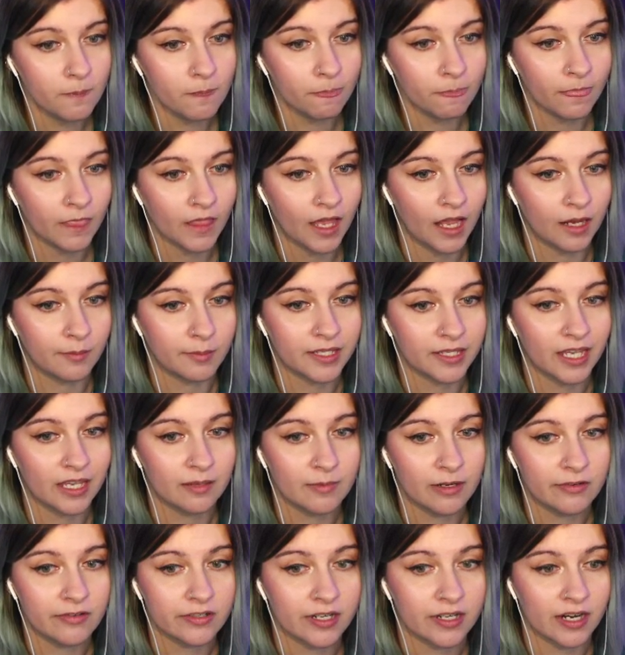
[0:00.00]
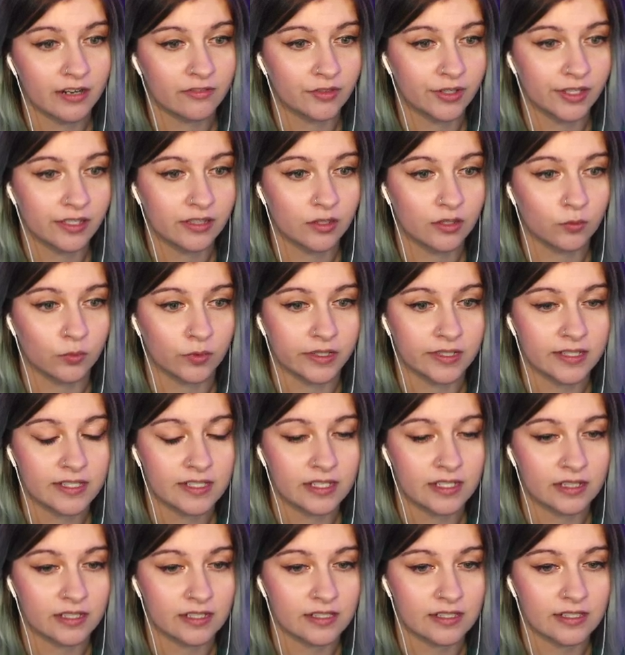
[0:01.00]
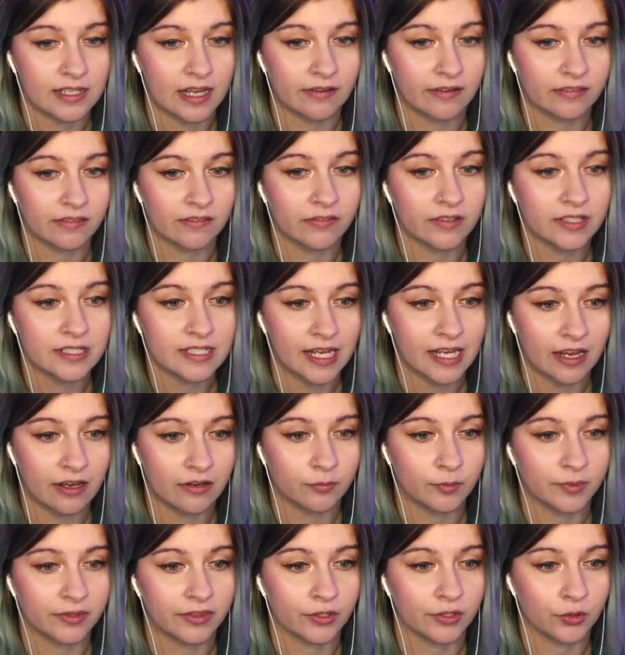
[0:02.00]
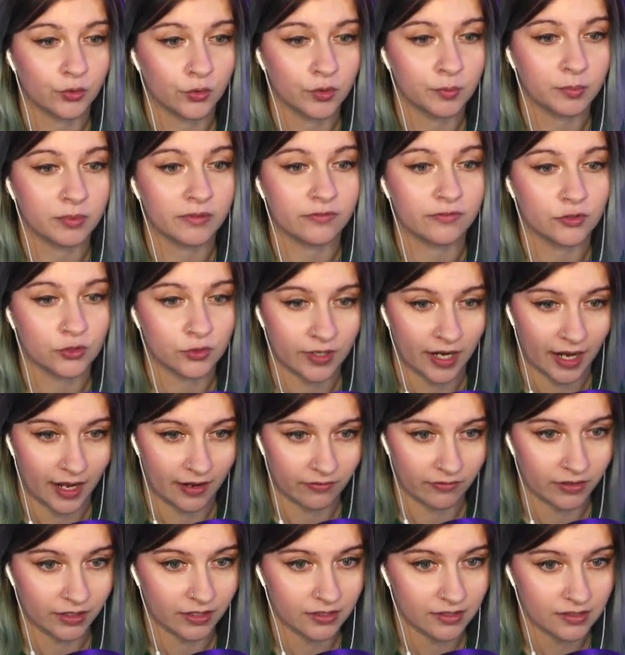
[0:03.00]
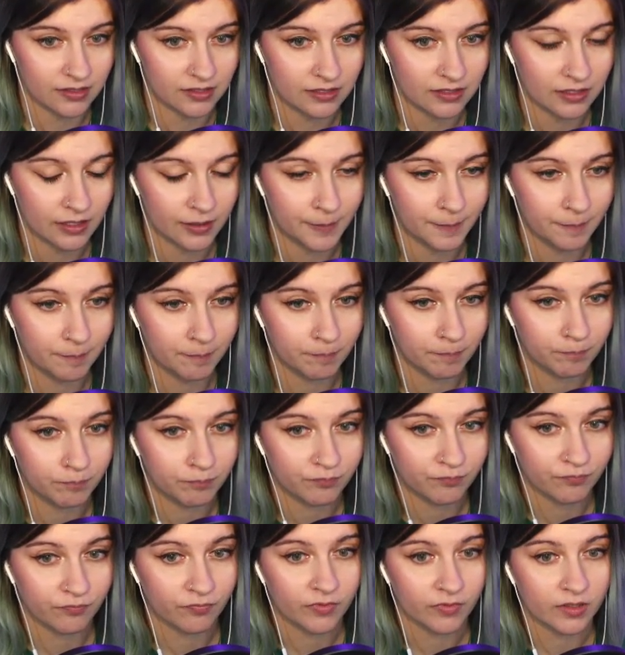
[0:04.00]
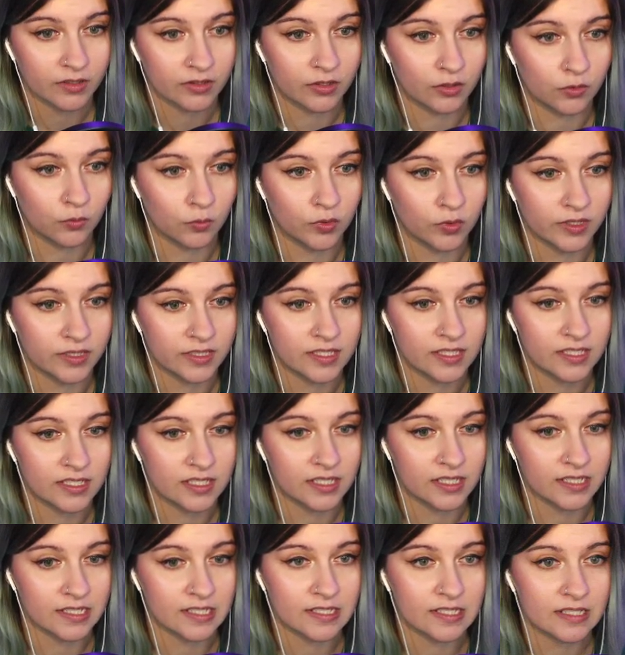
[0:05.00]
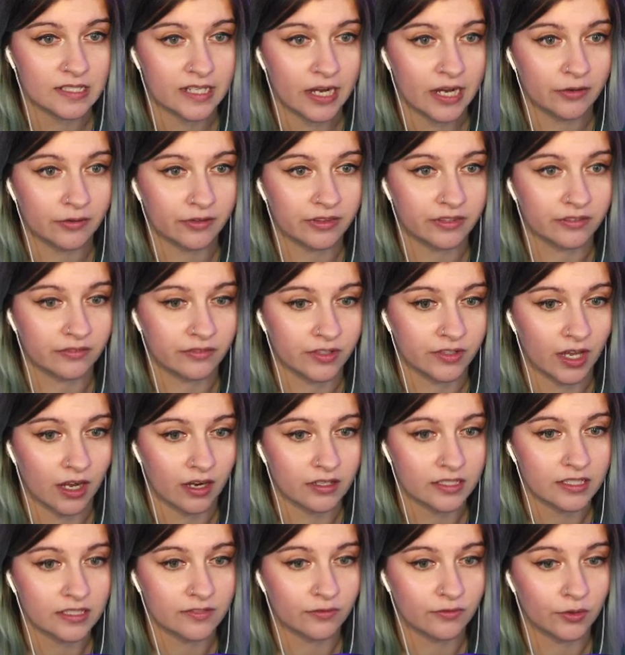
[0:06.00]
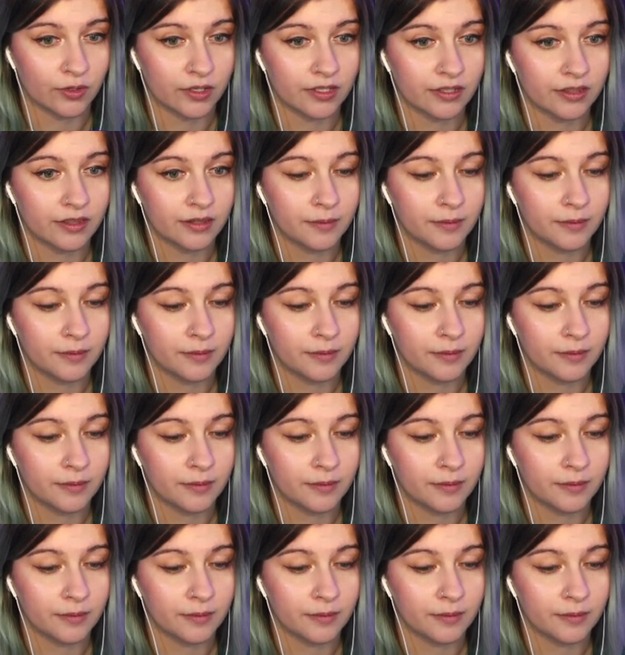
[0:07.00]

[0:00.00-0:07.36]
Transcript: I began my recovery in the woods to the south of the town with a group of travelers. The woods to the south of Gosforth.